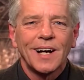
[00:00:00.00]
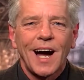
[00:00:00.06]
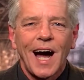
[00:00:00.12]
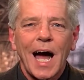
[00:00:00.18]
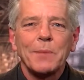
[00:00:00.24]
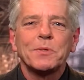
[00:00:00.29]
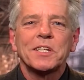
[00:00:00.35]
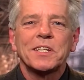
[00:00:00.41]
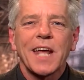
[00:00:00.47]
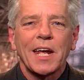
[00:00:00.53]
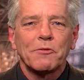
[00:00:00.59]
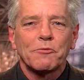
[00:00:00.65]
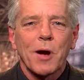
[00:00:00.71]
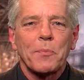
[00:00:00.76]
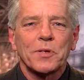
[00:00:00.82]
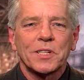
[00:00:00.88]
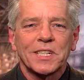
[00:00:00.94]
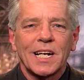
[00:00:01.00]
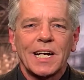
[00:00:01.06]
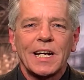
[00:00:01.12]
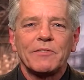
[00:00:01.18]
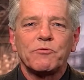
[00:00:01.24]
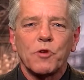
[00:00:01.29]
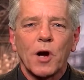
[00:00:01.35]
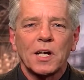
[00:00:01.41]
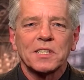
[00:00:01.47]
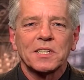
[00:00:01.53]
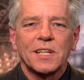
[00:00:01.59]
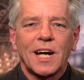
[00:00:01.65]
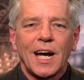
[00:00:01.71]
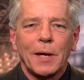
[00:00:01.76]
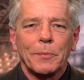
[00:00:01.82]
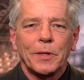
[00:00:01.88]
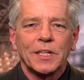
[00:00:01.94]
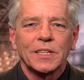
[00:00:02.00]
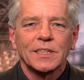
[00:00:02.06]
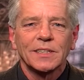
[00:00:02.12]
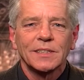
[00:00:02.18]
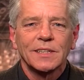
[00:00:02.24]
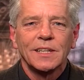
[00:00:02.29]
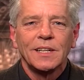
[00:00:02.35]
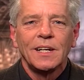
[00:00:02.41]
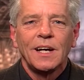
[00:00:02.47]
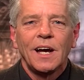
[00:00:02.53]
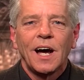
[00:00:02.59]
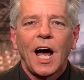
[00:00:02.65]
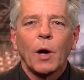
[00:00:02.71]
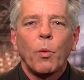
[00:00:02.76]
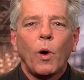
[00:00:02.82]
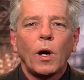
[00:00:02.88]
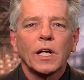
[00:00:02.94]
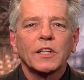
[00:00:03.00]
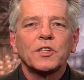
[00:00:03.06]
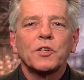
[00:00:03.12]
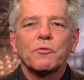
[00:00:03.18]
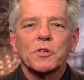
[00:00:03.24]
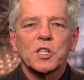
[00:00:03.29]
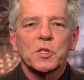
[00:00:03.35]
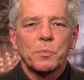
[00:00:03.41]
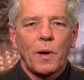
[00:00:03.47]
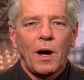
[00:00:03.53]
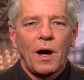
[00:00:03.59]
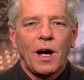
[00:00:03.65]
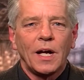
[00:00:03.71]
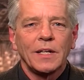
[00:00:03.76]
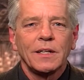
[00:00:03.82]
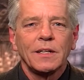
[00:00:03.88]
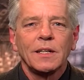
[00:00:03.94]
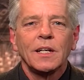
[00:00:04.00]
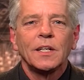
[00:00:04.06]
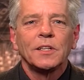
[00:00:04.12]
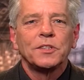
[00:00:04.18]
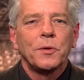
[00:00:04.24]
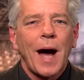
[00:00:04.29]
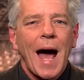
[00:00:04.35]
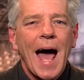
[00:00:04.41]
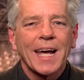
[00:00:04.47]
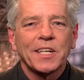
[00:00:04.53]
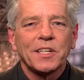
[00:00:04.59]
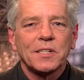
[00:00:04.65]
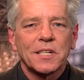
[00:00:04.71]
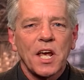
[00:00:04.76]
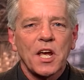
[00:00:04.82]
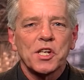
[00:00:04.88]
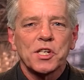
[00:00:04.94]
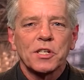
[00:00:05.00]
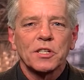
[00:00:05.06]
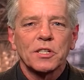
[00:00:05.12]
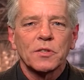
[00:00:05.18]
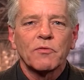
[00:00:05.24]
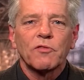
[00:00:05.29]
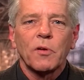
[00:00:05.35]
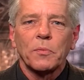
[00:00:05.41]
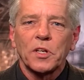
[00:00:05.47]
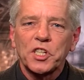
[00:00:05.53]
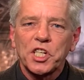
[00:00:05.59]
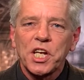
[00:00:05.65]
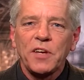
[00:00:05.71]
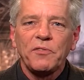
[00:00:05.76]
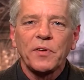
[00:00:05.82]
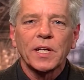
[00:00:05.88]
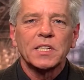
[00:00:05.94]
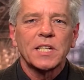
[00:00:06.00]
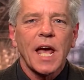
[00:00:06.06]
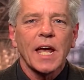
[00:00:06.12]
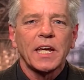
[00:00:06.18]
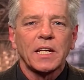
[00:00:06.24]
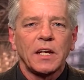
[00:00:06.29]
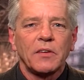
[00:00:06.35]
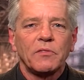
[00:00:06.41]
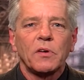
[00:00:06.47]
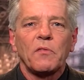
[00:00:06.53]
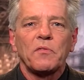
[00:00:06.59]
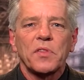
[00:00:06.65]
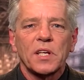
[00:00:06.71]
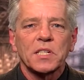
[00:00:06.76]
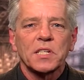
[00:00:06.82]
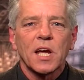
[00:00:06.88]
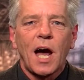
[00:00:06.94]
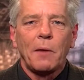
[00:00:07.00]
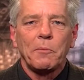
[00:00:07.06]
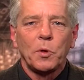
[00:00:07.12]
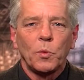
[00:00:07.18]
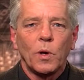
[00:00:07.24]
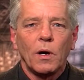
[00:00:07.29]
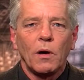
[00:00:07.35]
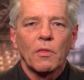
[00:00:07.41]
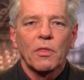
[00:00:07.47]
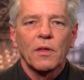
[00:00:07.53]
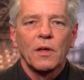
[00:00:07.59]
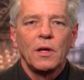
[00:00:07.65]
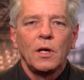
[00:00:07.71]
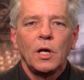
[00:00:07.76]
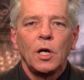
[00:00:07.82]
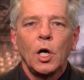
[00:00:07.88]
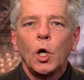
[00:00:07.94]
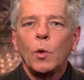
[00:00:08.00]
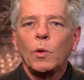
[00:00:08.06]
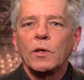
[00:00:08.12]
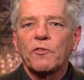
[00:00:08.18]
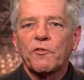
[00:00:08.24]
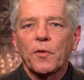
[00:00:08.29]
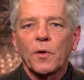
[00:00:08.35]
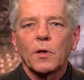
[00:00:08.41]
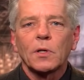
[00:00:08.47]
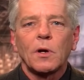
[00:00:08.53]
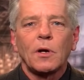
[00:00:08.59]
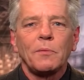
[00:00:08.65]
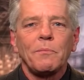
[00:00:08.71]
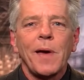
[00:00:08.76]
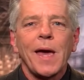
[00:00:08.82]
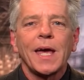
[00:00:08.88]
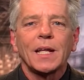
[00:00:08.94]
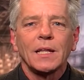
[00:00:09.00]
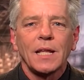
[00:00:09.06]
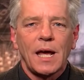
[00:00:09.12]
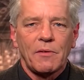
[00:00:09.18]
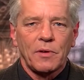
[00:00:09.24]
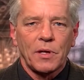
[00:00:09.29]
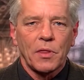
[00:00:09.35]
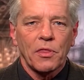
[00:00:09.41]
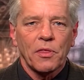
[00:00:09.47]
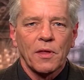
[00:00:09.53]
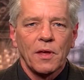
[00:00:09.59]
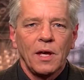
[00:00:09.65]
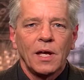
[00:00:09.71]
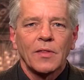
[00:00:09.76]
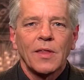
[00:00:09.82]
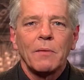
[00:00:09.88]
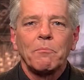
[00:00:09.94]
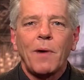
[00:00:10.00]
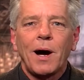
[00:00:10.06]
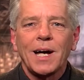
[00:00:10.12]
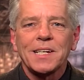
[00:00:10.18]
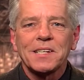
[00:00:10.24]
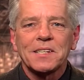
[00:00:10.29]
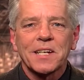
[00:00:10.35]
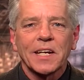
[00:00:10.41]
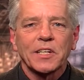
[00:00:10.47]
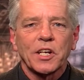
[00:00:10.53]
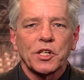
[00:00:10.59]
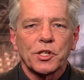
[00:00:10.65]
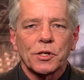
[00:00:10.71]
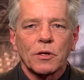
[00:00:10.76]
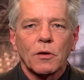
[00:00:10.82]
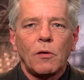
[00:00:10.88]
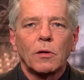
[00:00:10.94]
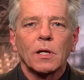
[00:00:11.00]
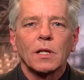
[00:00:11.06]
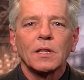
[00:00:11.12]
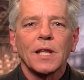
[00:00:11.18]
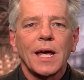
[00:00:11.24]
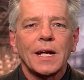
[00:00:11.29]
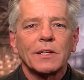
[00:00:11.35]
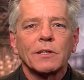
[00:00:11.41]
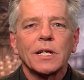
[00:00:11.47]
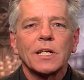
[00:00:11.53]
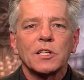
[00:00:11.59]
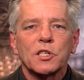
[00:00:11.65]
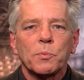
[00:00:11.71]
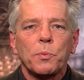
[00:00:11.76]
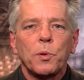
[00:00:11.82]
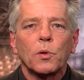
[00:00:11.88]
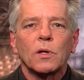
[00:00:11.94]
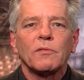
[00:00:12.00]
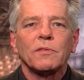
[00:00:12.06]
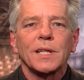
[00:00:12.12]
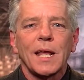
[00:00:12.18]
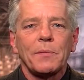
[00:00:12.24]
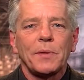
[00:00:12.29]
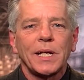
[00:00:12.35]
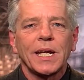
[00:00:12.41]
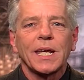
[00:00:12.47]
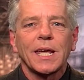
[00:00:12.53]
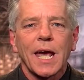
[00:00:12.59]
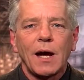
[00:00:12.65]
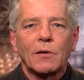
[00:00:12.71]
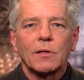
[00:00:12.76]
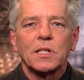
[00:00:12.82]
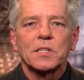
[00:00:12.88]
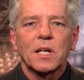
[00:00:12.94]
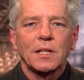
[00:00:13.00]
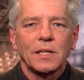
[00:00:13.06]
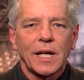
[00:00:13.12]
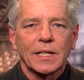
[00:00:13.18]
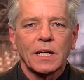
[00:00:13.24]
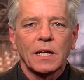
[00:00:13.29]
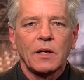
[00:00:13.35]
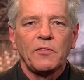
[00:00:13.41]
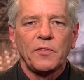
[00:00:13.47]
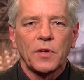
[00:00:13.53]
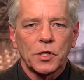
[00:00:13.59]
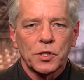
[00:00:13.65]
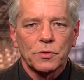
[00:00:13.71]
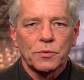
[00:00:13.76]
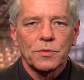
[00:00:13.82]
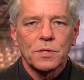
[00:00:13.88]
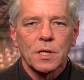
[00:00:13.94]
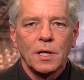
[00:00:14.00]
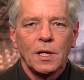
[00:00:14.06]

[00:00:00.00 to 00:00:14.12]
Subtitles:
I'm State Representative Russ Diamond. I wanted to respond to accusations from the chief executive of this Commonwealth, who inferred on May 11th that my signature on a letter in support of Lebanon County's elected officials